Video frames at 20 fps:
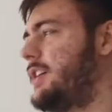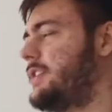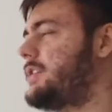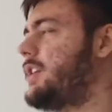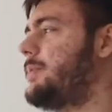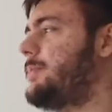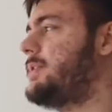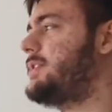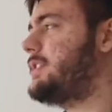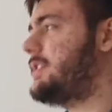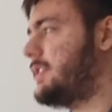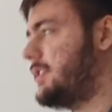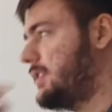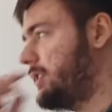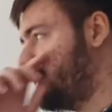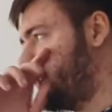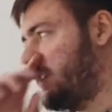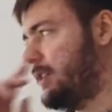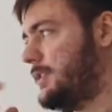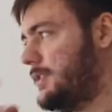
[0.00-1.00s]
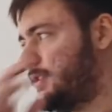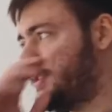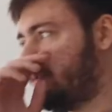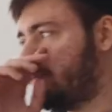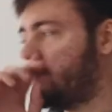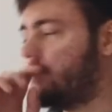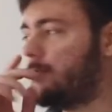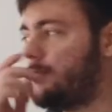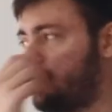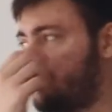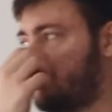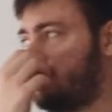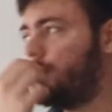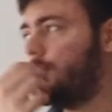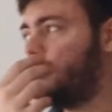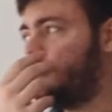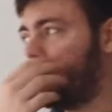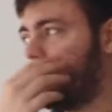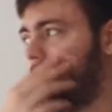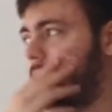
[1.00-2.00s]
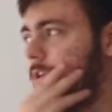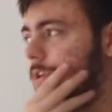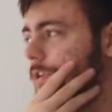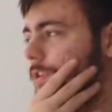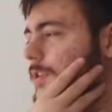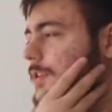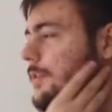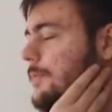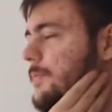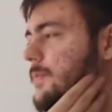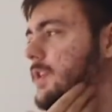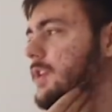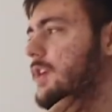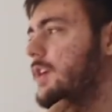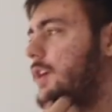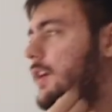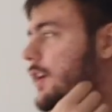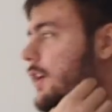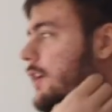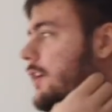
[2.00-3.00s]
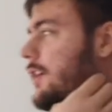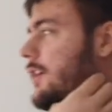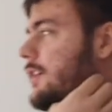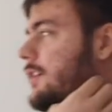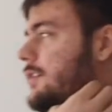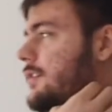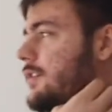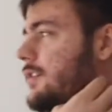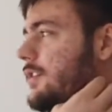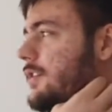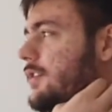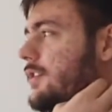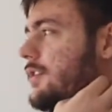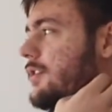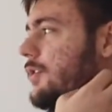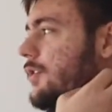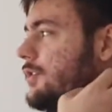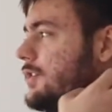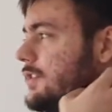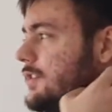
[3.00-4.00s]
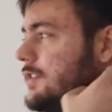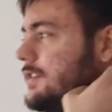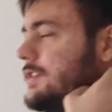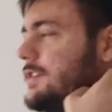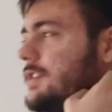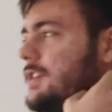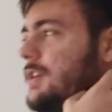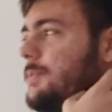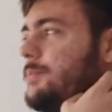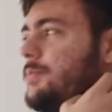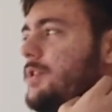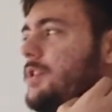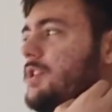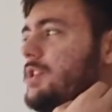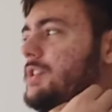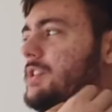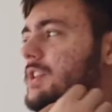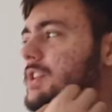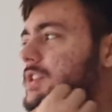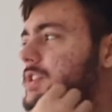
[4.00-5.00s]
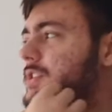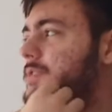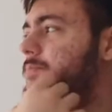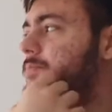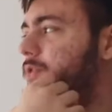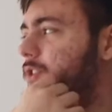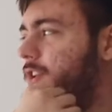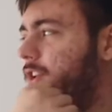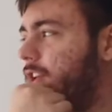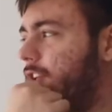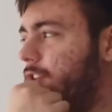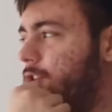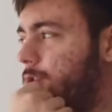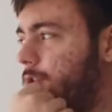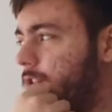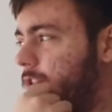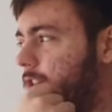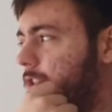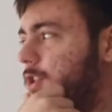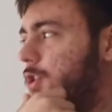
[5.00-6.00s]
So yeah, basically that's Ludova Healer. And honestly, it's a pretty interesting